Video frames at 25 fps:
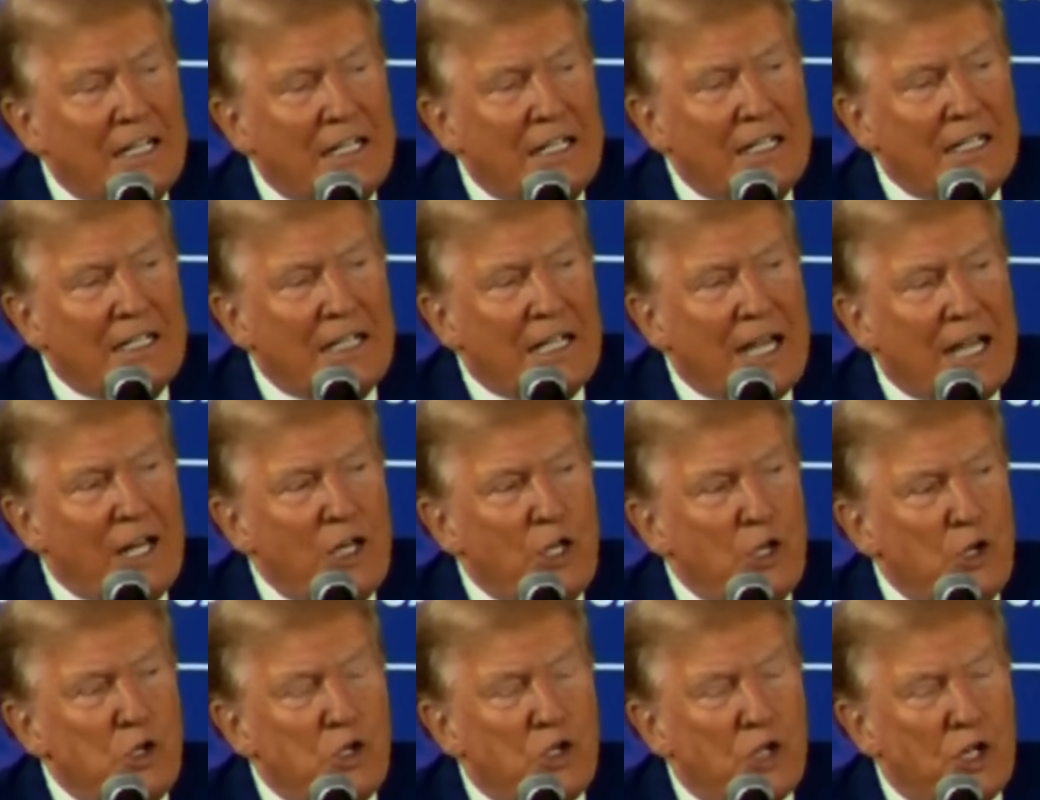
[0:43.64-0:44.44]
and
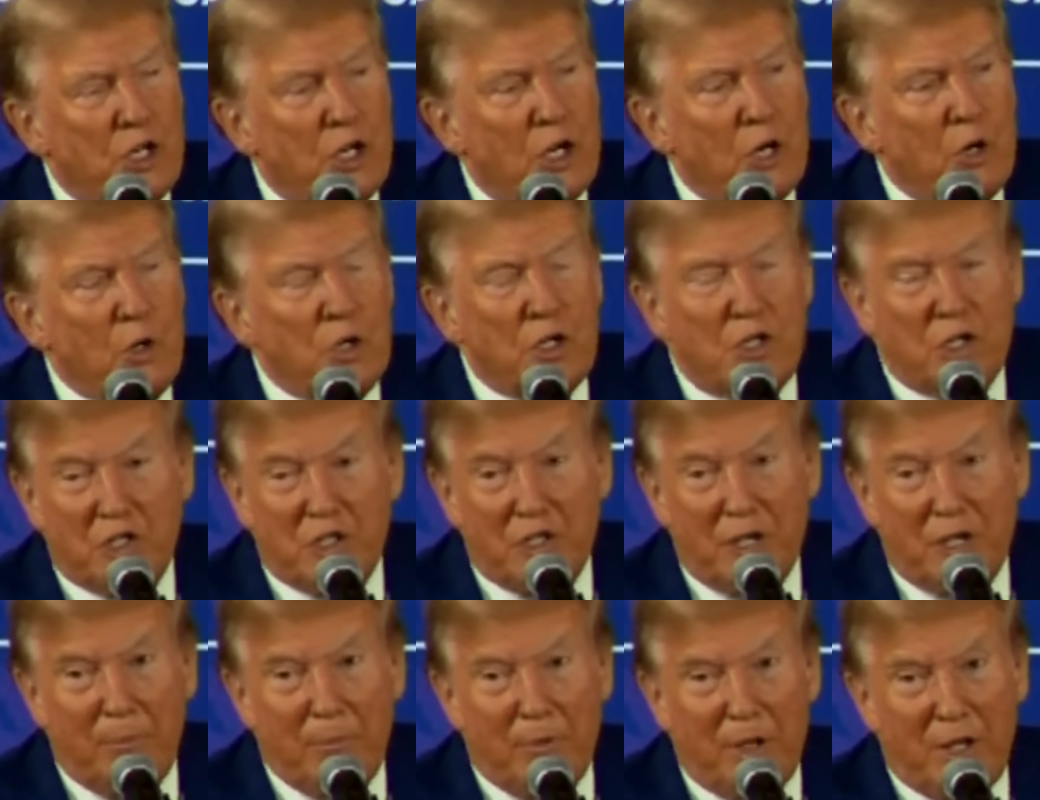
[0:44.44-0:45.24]
you should go into
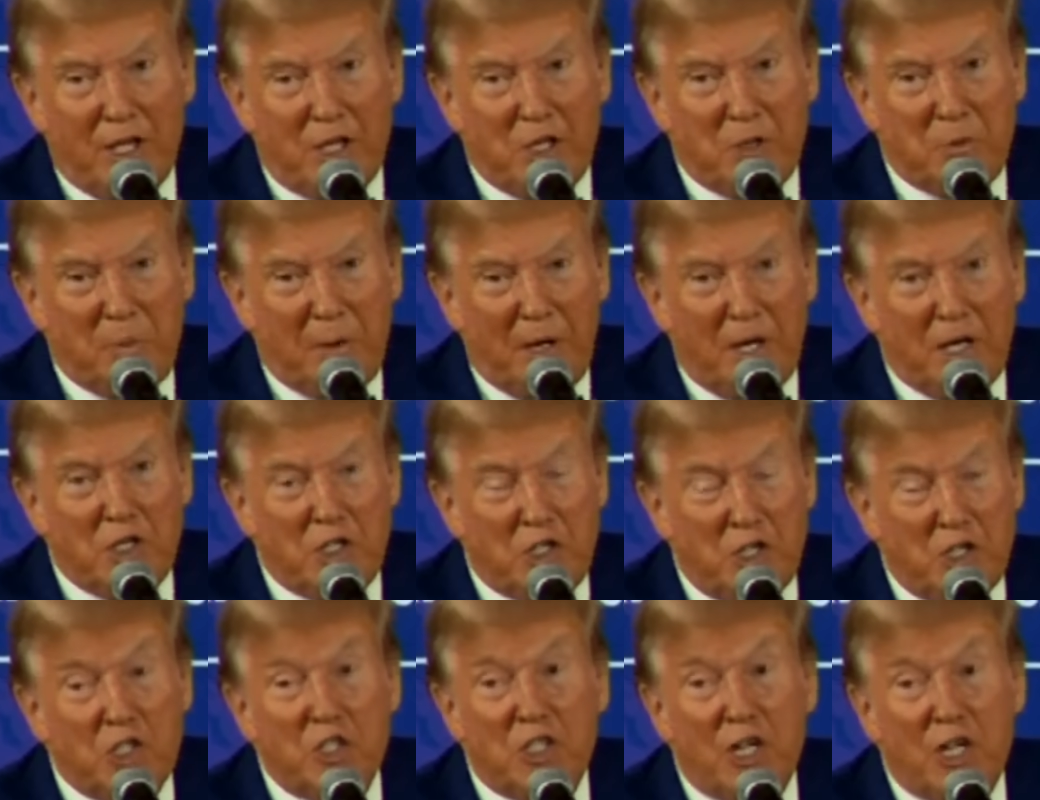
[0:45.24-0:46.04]
some of these
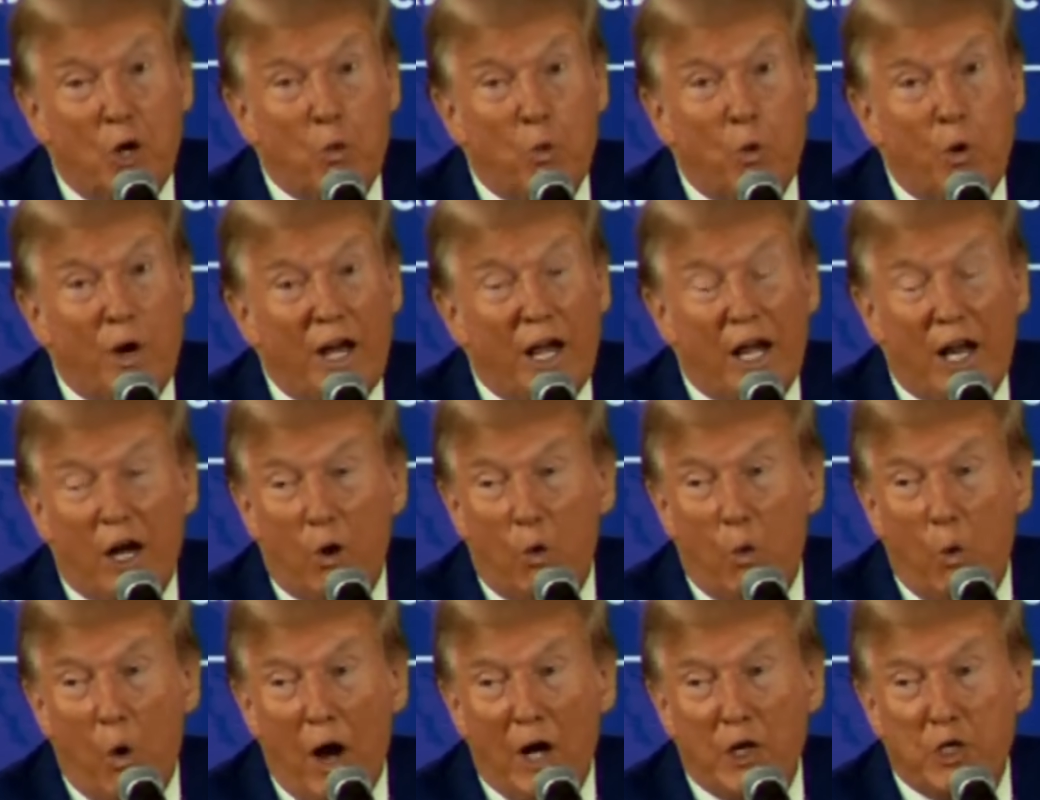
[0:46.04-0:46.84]
places, and we got to
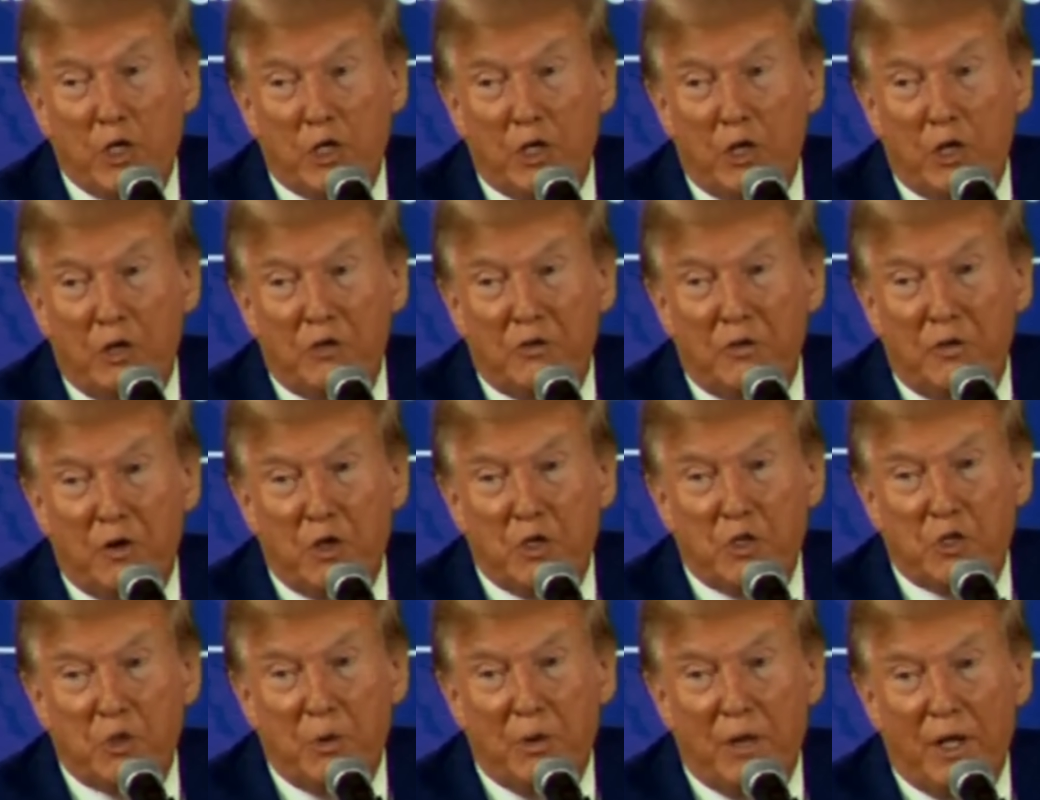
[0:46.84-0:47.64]
watch those
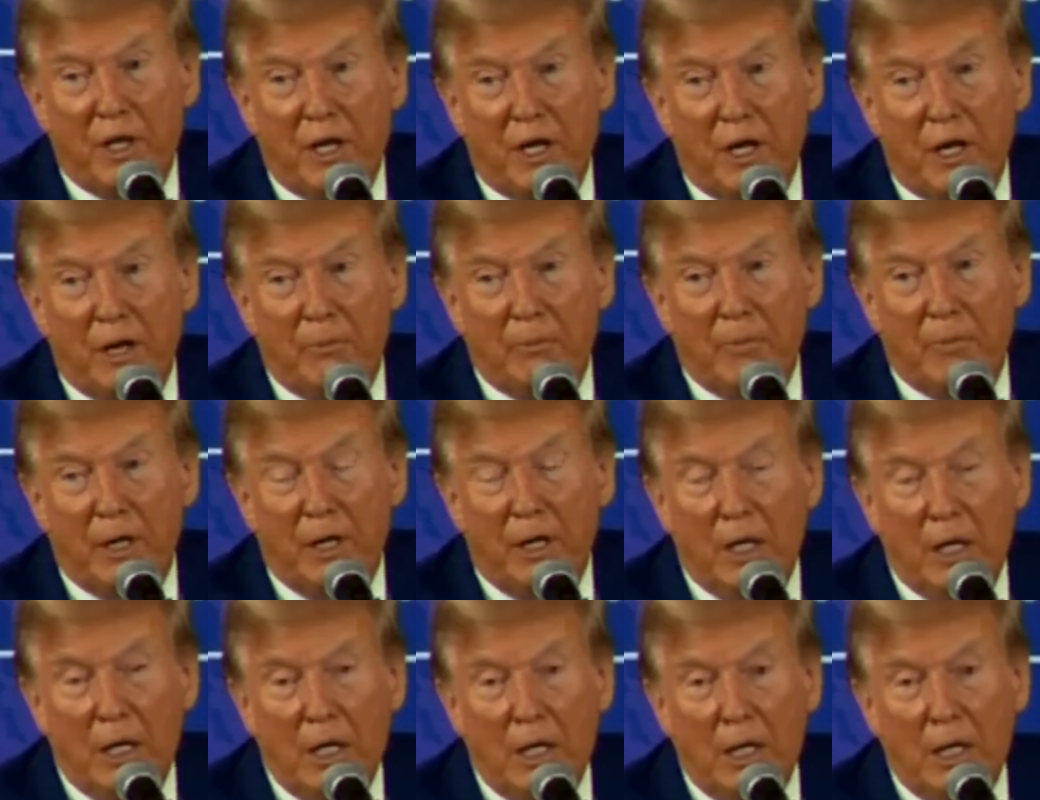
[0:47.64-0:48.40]
votes when they come in.